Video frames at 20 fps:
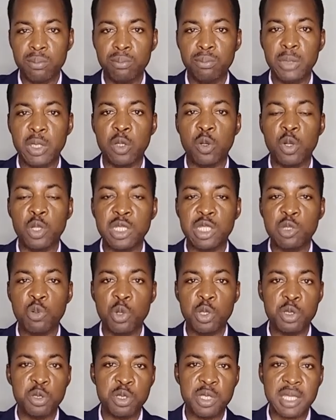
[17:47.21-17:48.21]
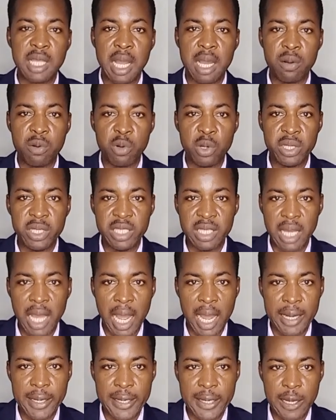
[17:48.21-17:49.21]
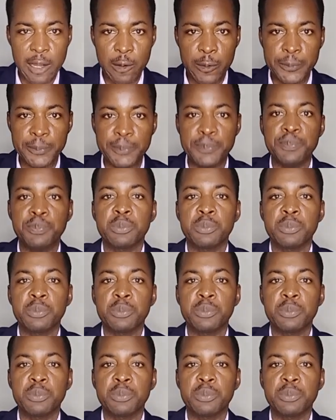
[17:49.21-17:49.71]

because you want to start running ad now.